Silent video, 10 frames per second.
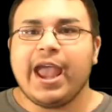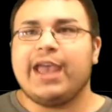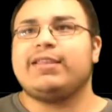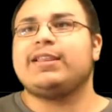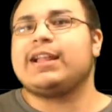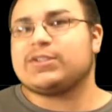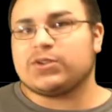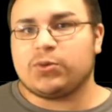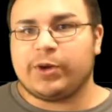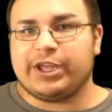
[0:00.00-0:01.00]
And then that's
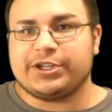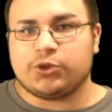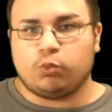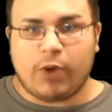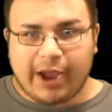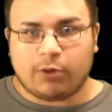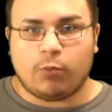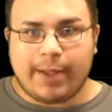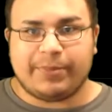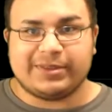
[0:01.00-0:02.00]
also where you get your rare
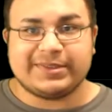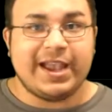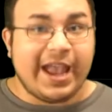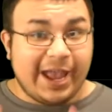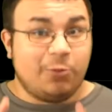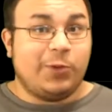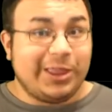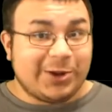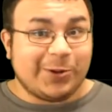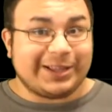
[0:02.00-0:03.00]
weapons. And
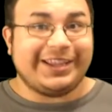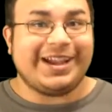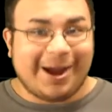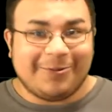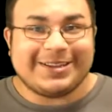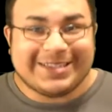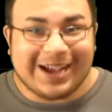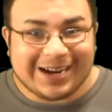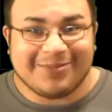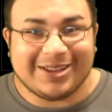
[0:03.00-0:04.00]
really quickly, I want to
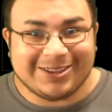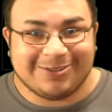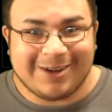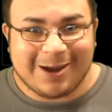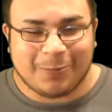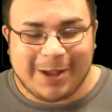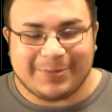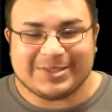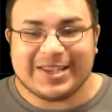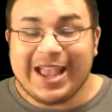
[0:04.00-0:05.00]
talk about the rare
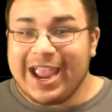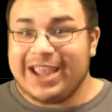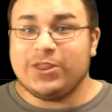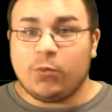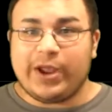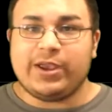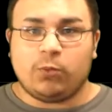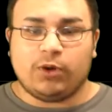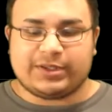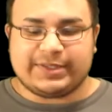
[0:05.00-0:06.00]
weapons. And the way
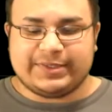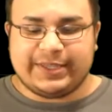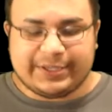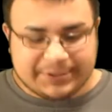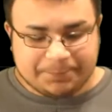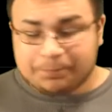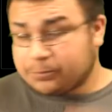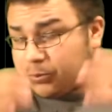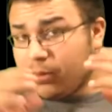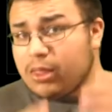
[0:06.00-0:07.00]
it works is this.
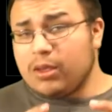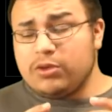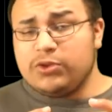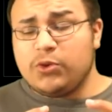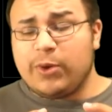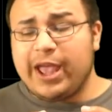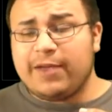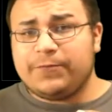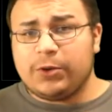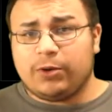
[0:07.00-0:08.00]
you
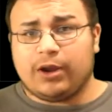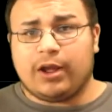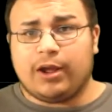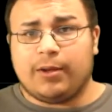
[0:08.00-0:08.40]
have your